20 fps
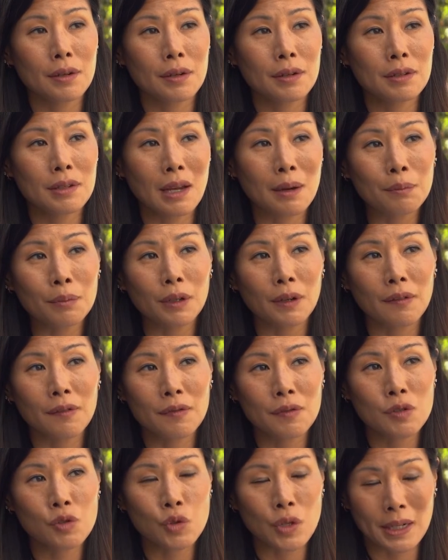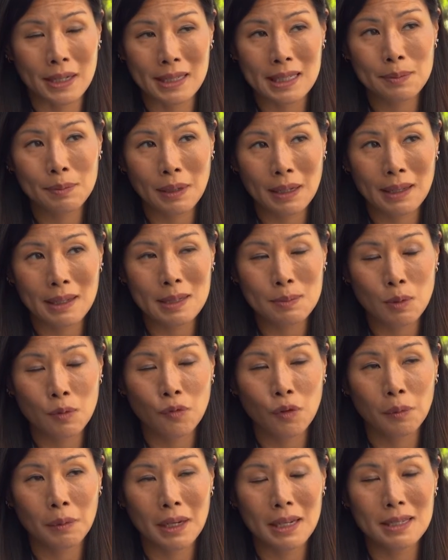number of transplants
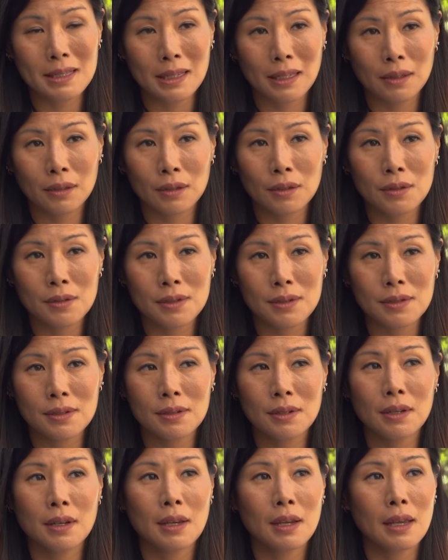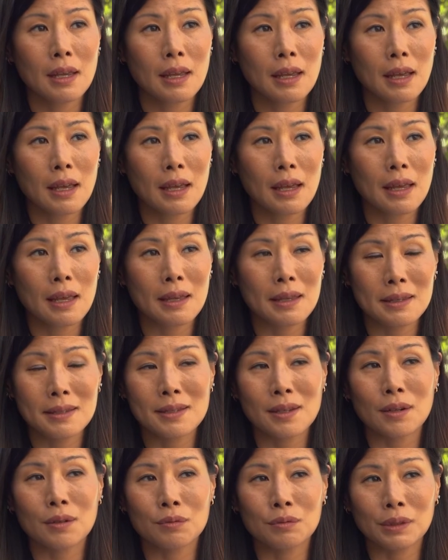performed at Cedars is
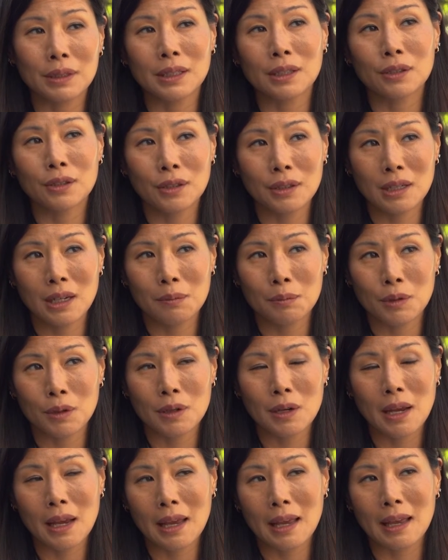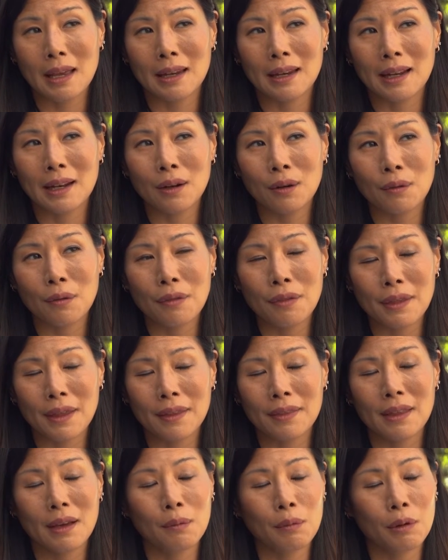a really good number, and I don't
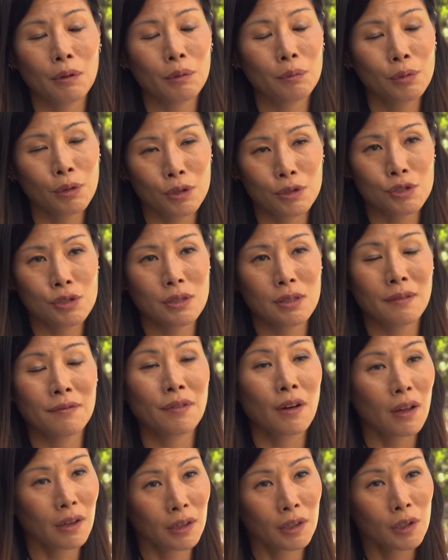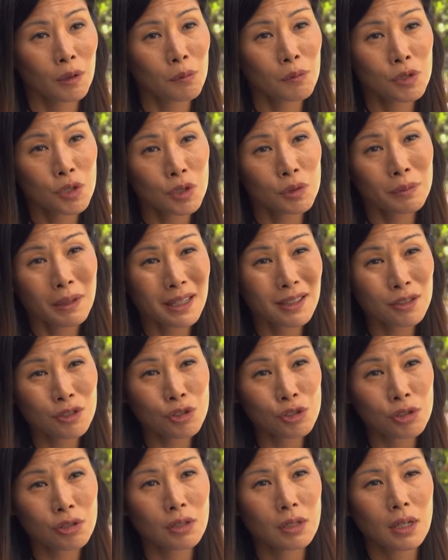think that we will push the volume too
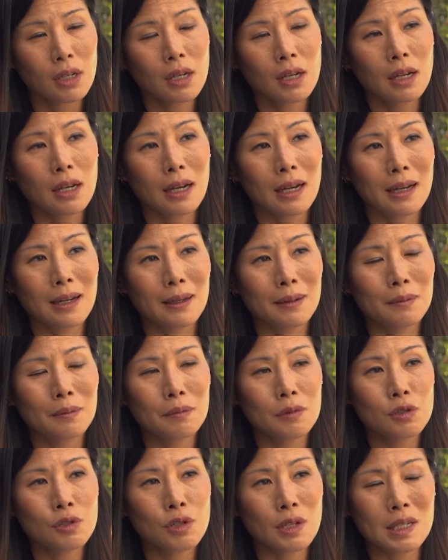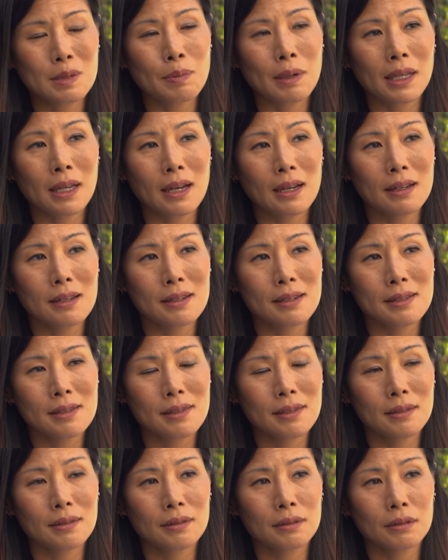much, just
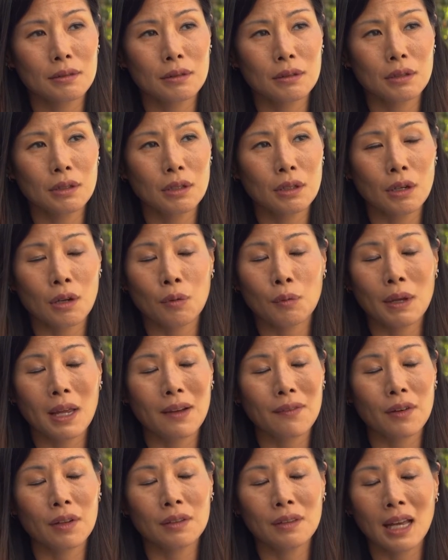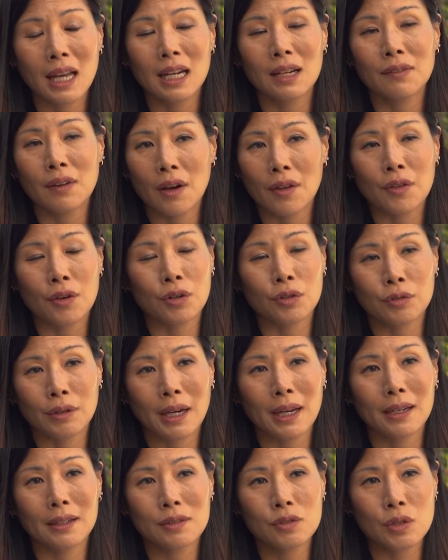because we have a lot of other
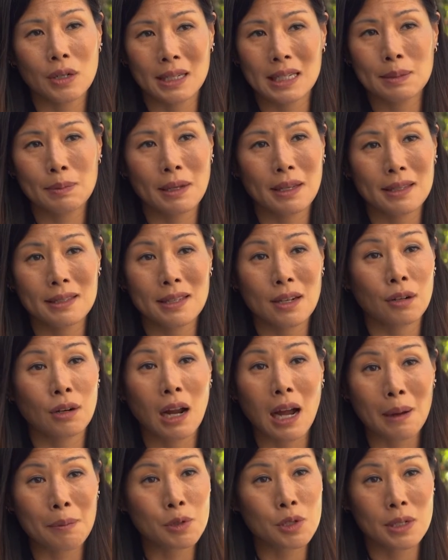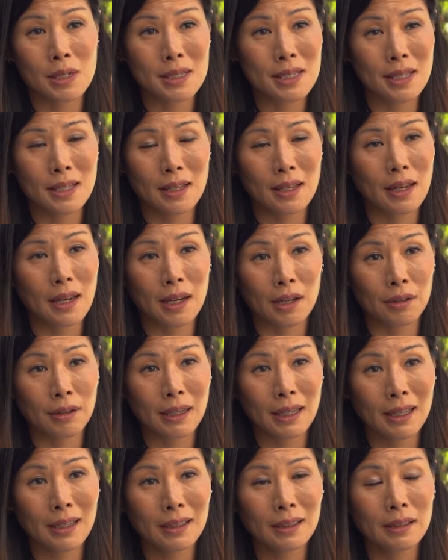great transplant center options in the
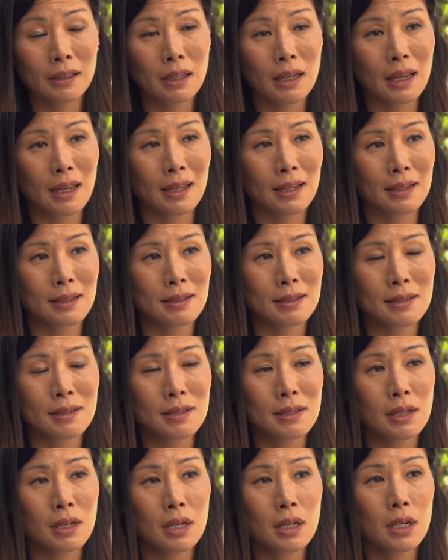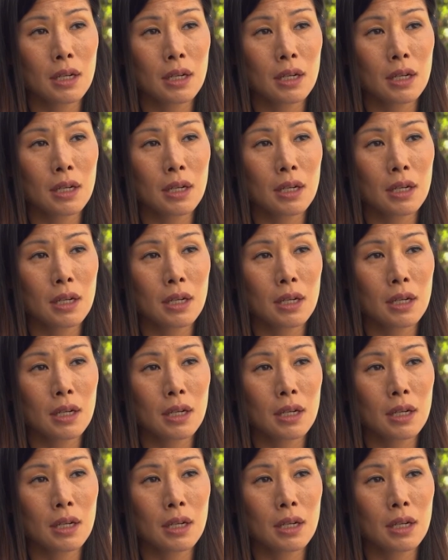area, and